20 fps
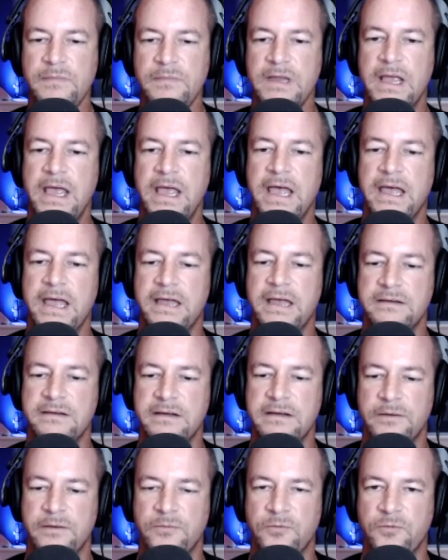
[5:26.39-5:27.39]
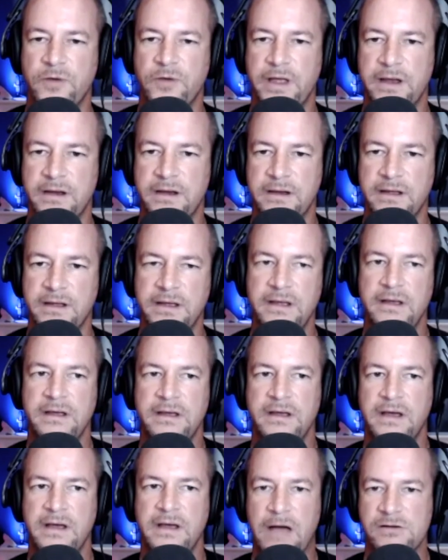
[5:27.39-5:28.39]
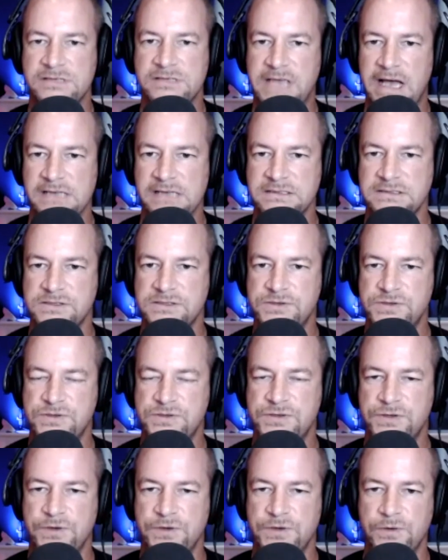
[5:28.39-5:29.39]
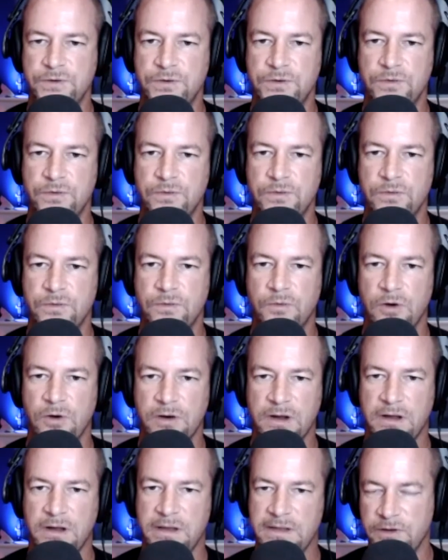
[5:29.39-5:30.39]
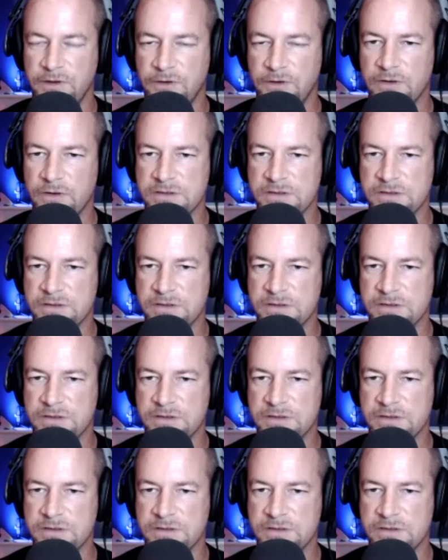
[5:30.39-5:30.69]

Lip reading: And when I was asked to work on this,